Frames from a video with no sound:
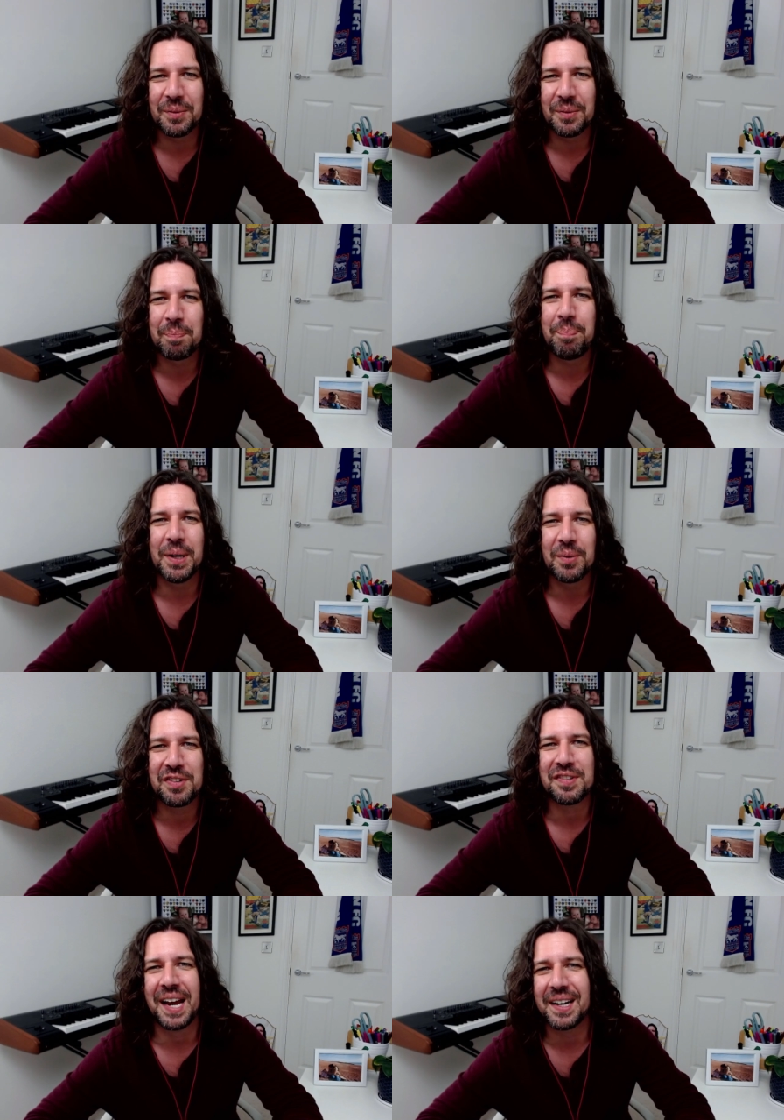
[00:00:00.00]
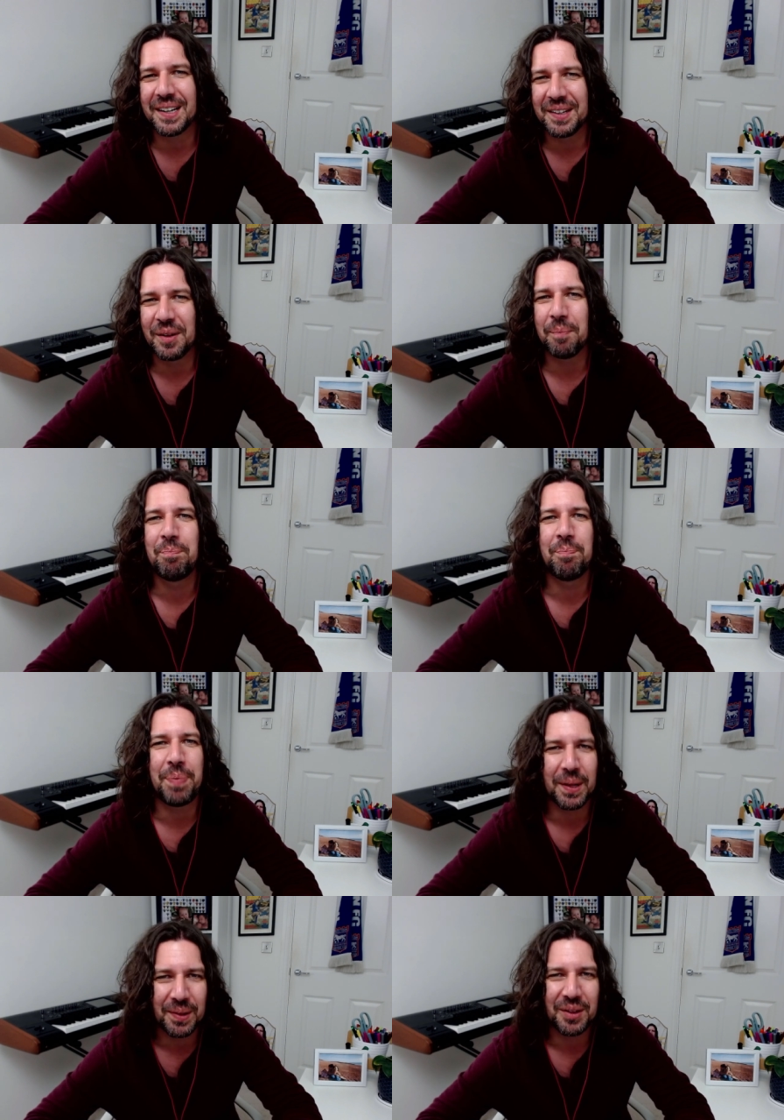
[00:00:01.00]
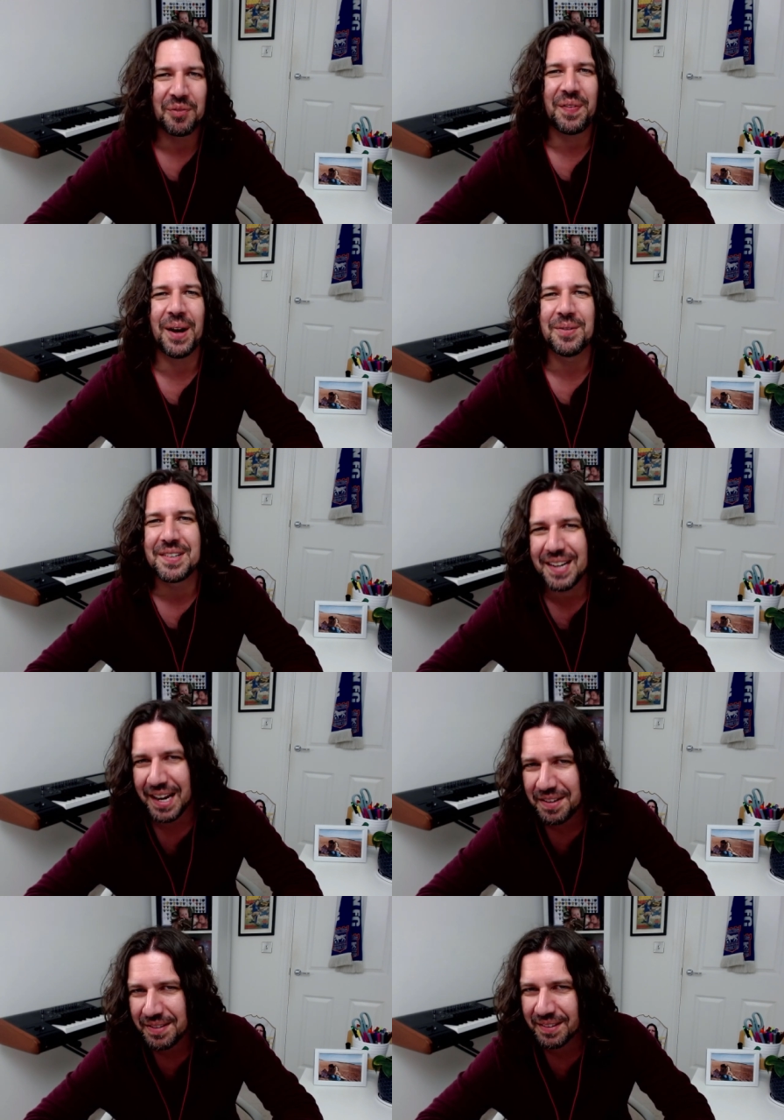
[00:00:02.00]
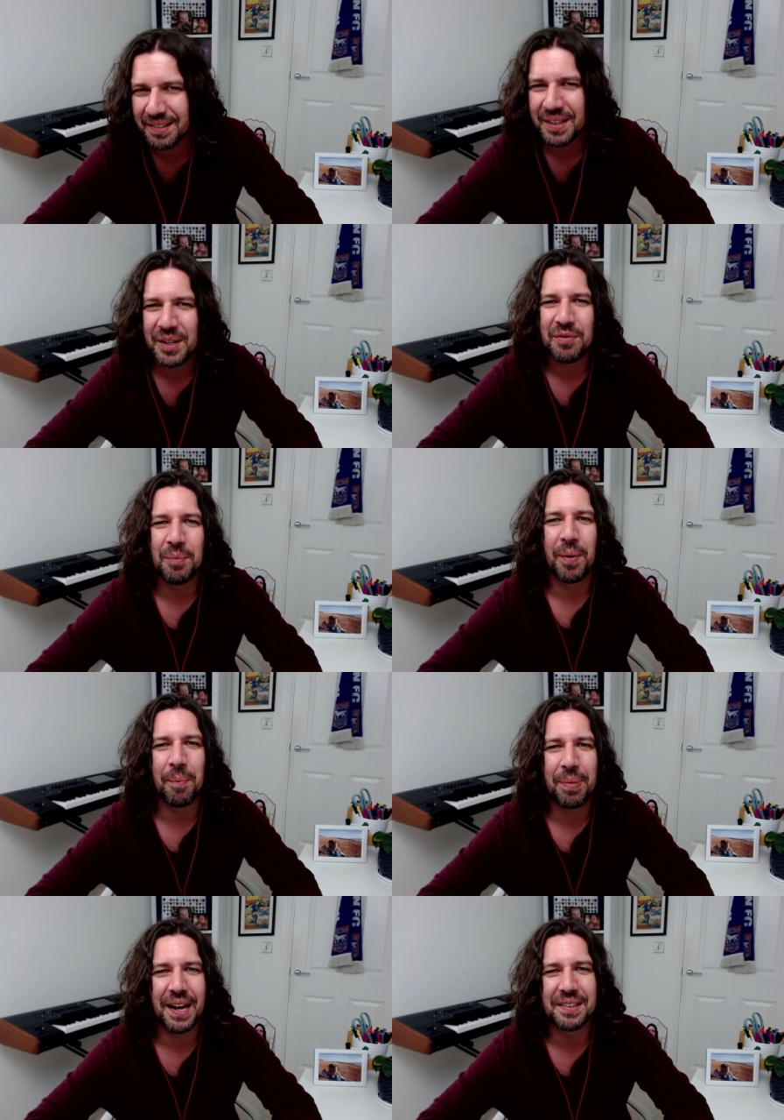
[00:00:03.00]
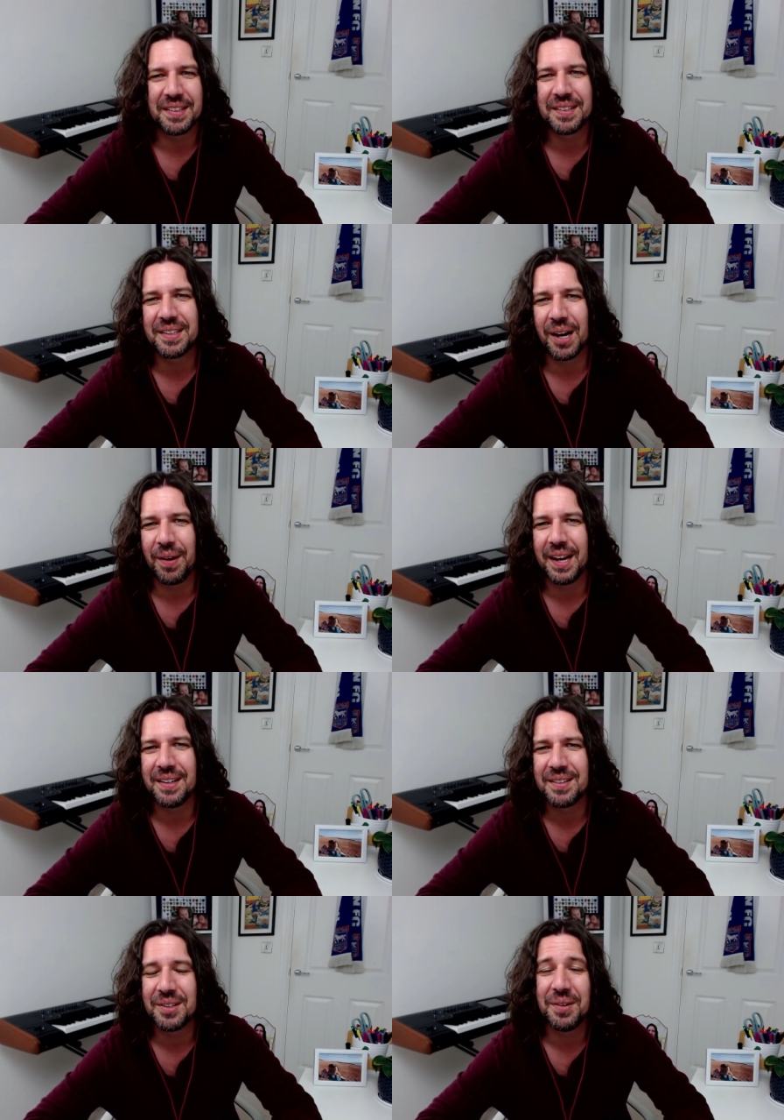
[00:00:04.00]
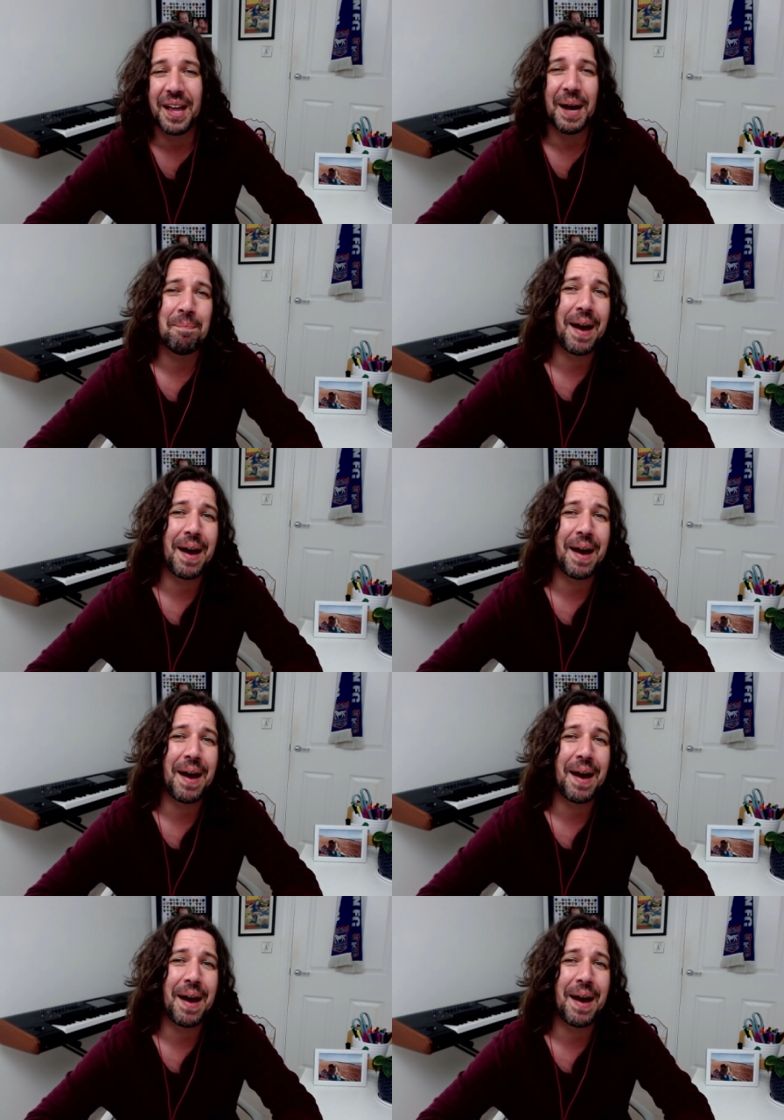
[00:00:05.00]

it was Bill Shankly that built the foundations for Bob Paisley to go ahead and do that.